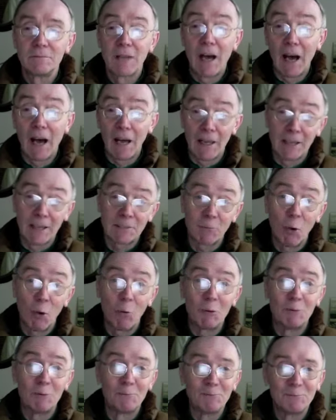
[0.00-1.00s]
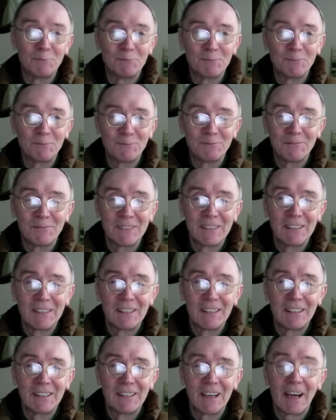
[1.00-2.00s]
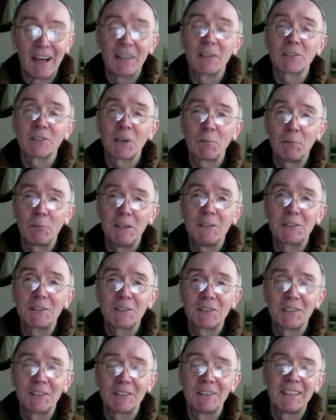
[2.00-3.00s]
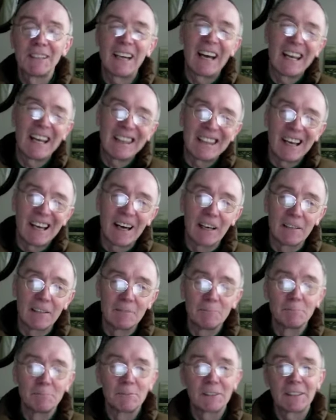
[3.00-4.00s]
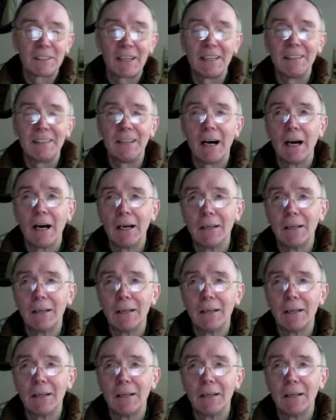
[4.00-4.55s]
At this moment. And there's a peace in that, kinda.